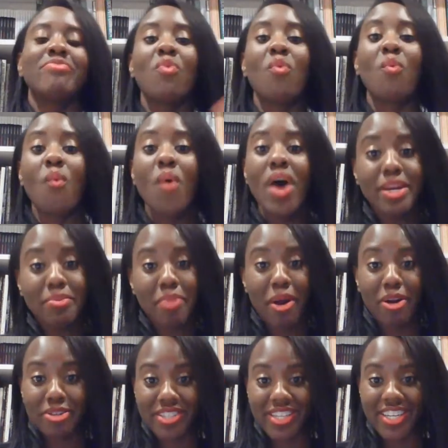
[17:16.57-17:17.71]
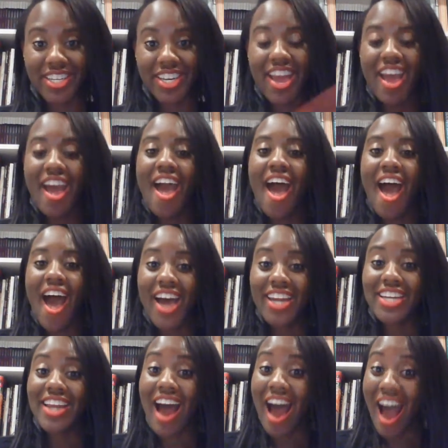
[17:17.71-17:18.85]
one person had
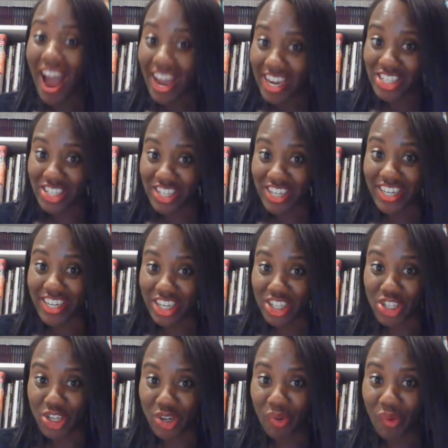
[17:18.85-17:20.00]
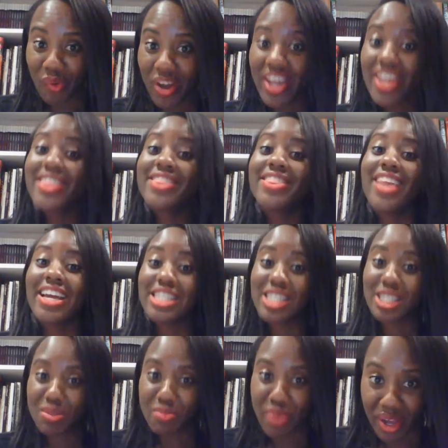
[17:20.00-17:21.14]
a hygiene issue. They
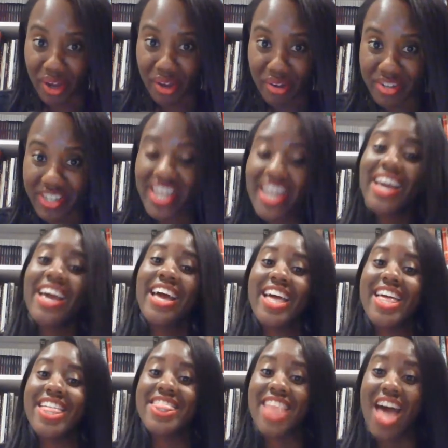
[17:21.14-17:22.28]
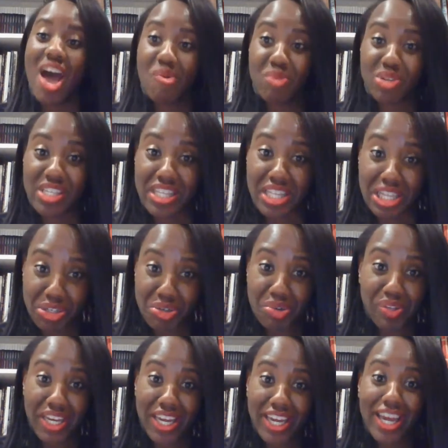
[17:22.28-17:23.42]
smelled. And that was
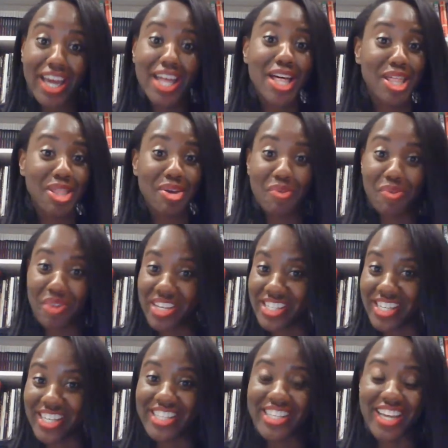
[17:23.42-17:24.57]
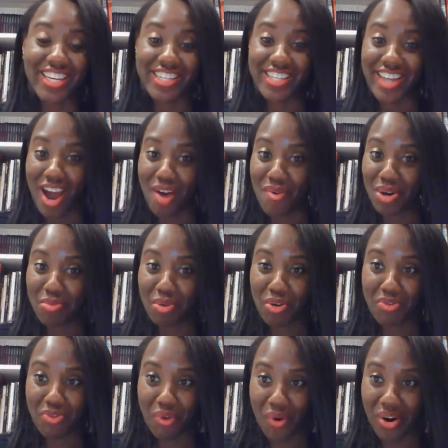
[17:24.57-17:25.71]
literally the reason they did not want to move
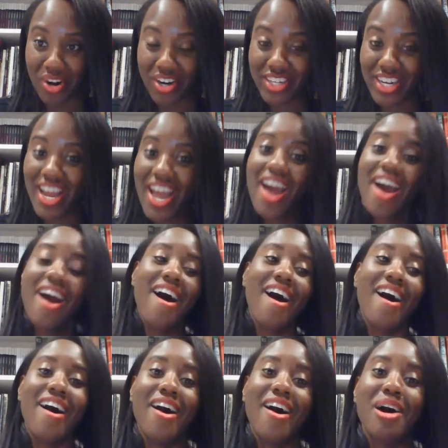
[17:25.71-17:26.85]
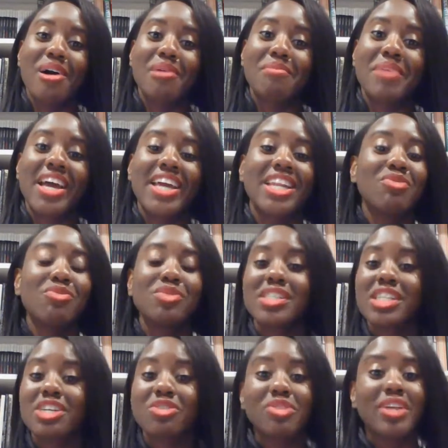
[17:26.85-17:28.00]
forward. And it was
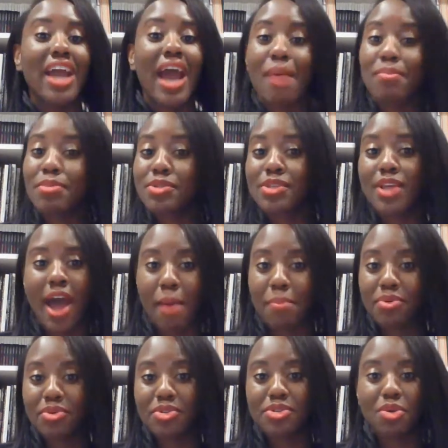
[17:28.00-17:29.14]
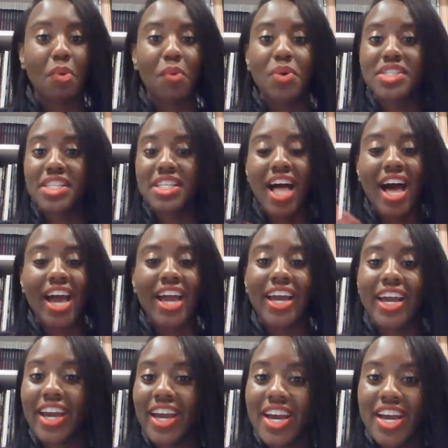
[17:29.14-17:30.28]
literally apples to apples. So it wasn't
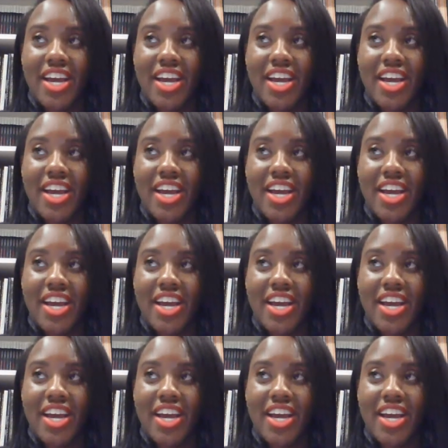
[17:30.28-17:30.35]
like